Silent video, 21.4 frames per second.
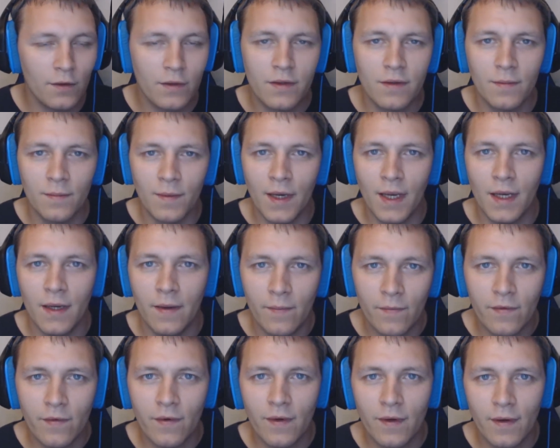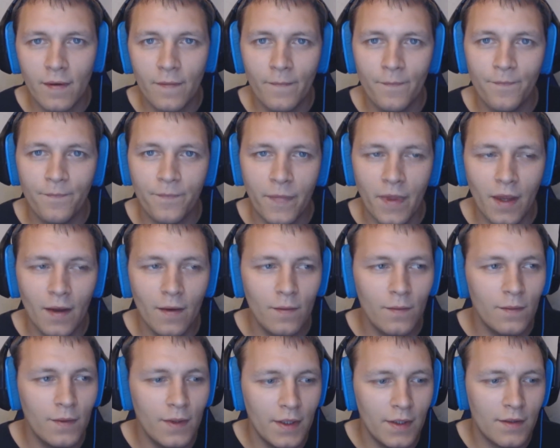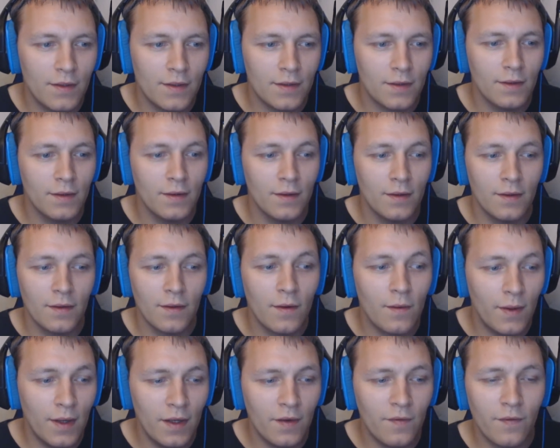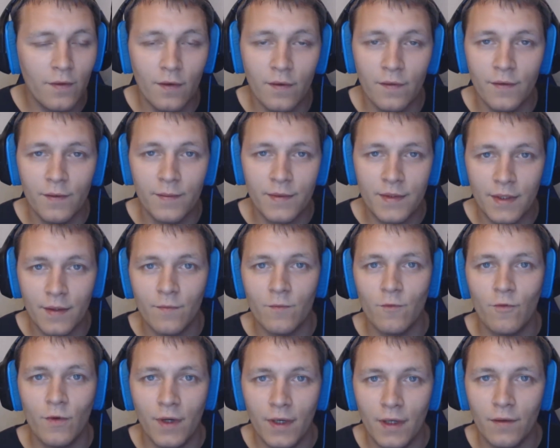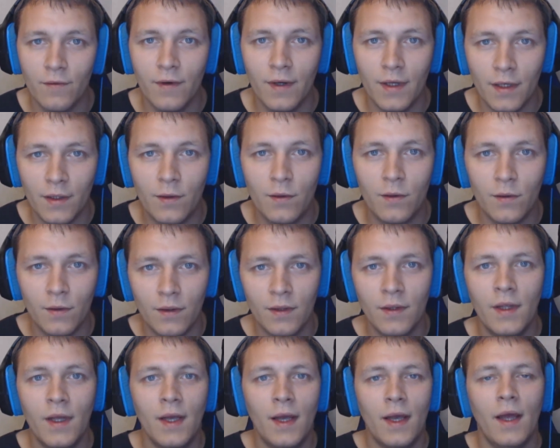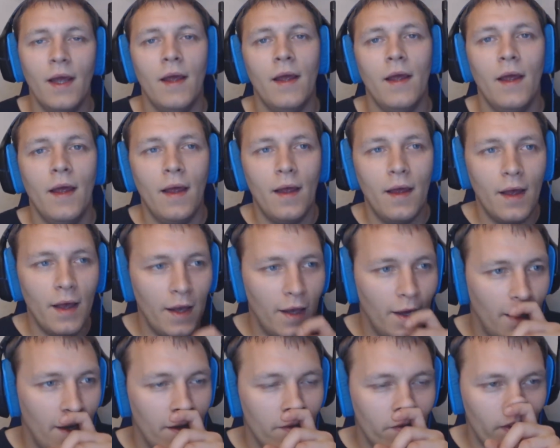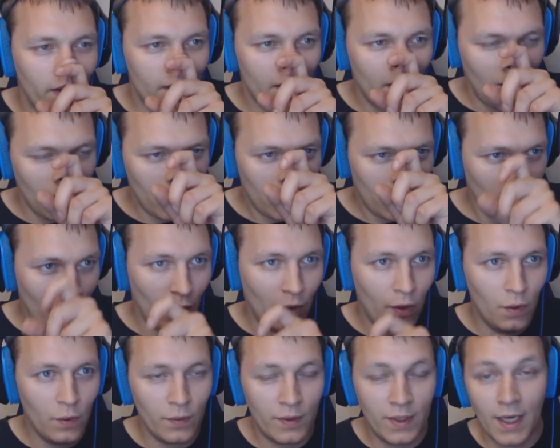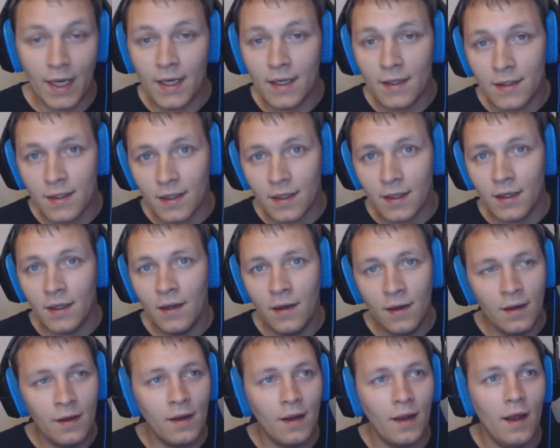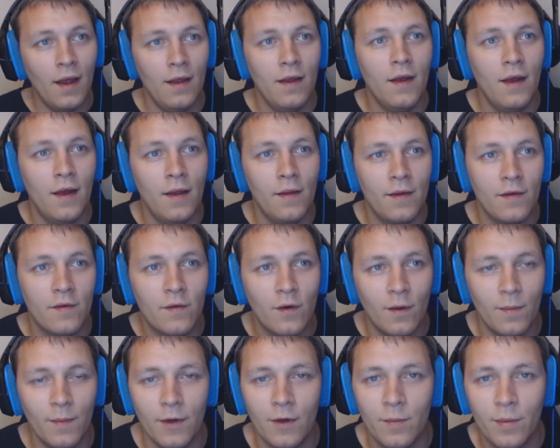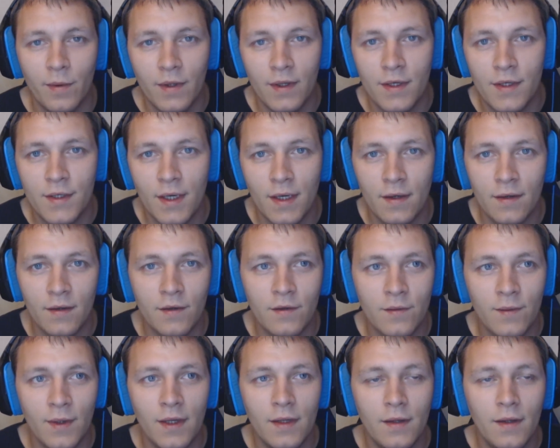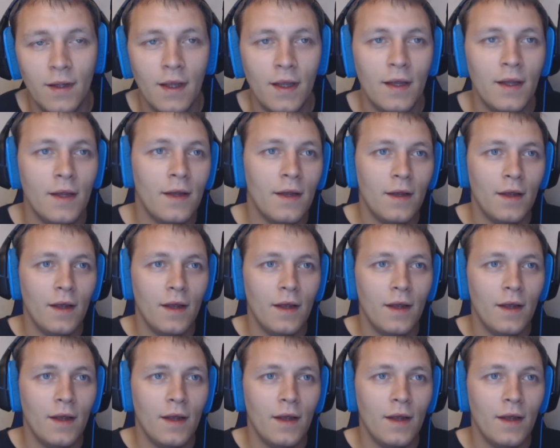custom games, which quite a few of them seem really cool. And there's also DayZ that's coming up on the channel as well.